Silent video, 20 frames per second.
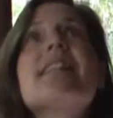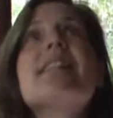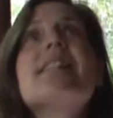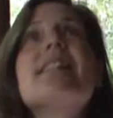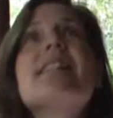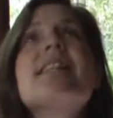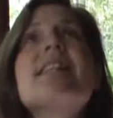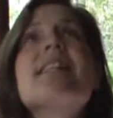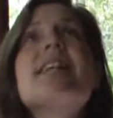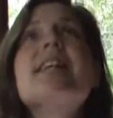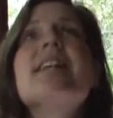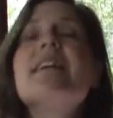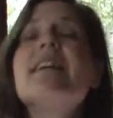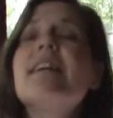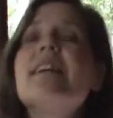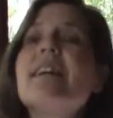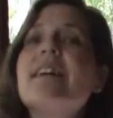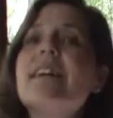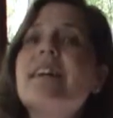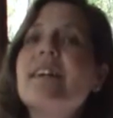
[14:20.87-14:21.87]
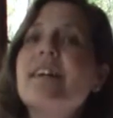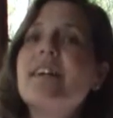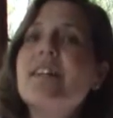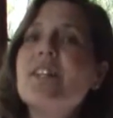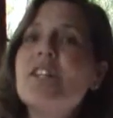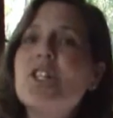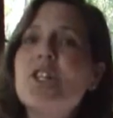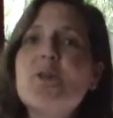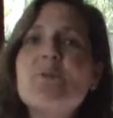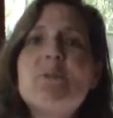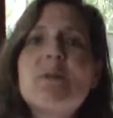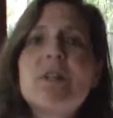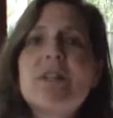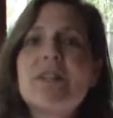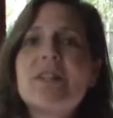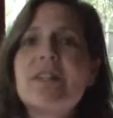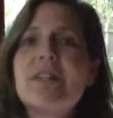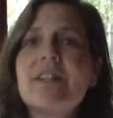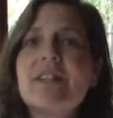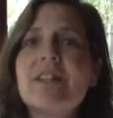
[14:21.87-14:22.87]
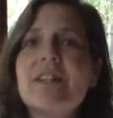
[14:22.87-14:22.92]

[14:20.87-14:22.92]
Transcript: see Jupiter